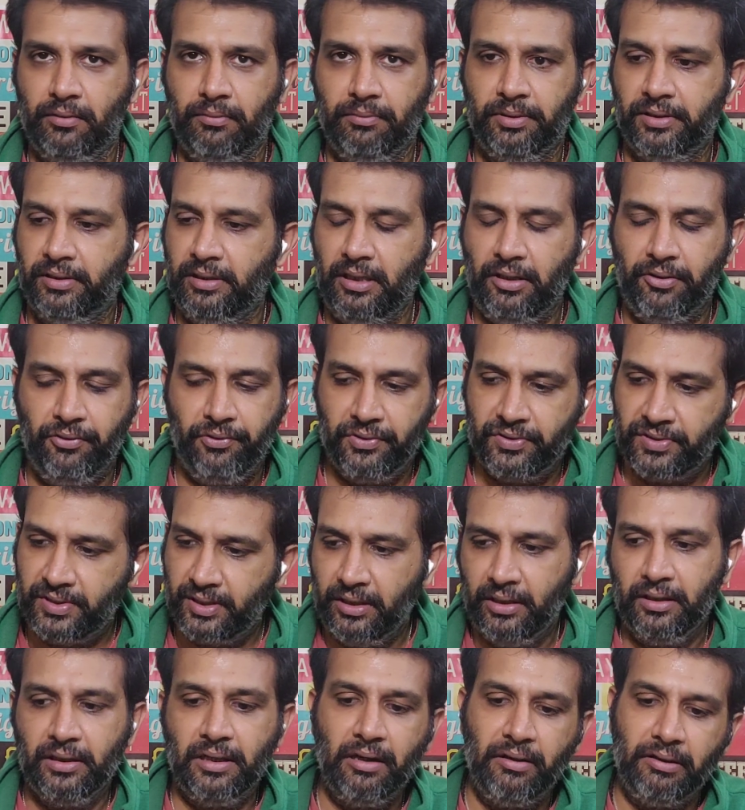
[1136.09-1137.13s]
but now you're
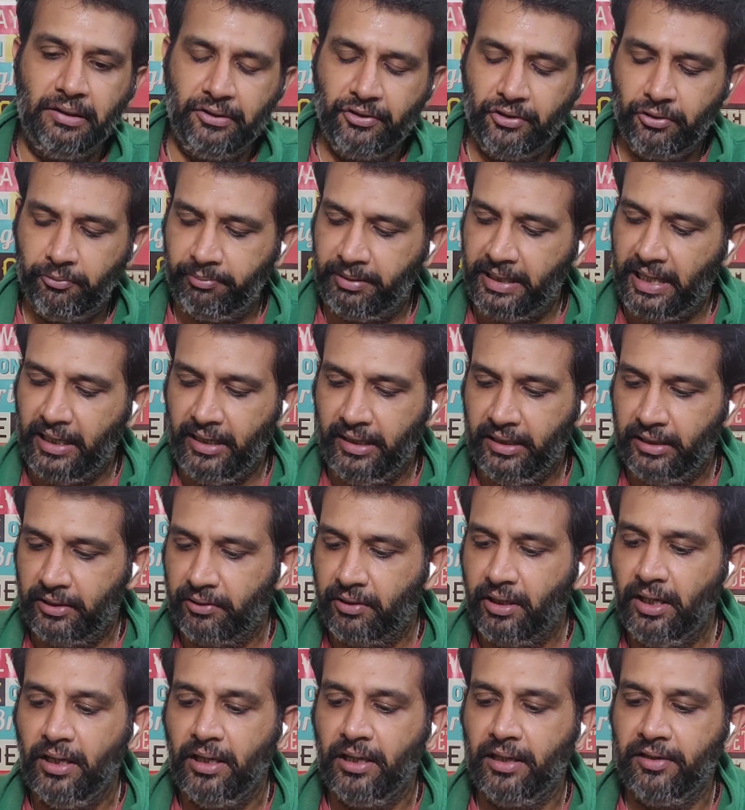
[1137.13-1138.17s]
sitting down and you're planning it
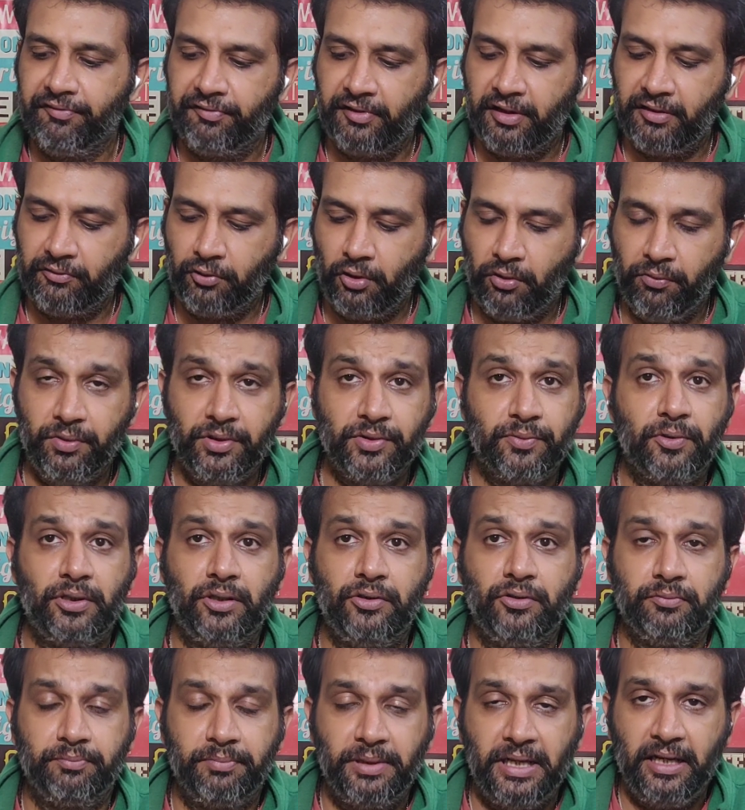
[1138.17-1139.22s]
out. Hey, if I've always
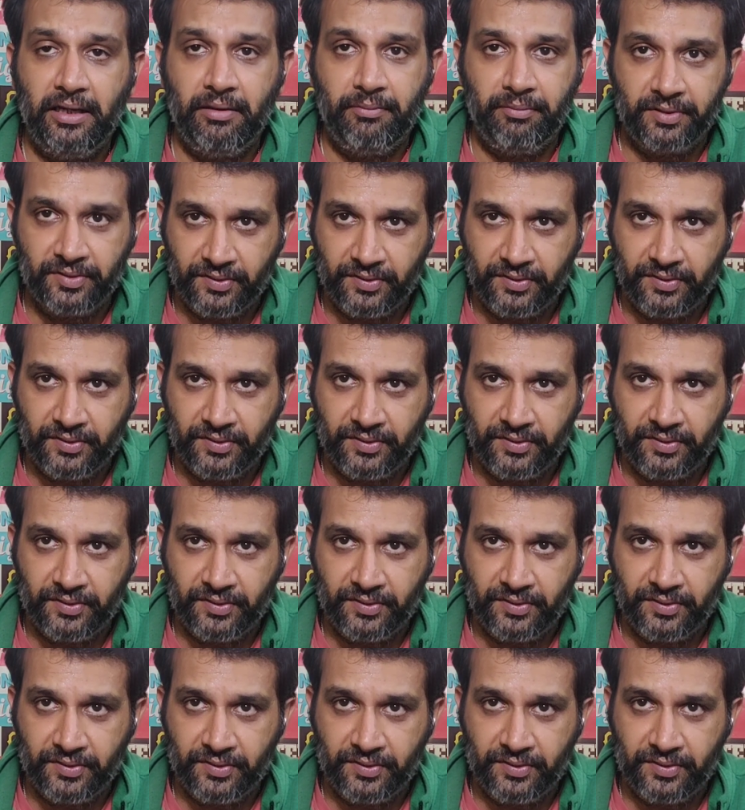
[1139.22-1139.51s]
wanted to buy a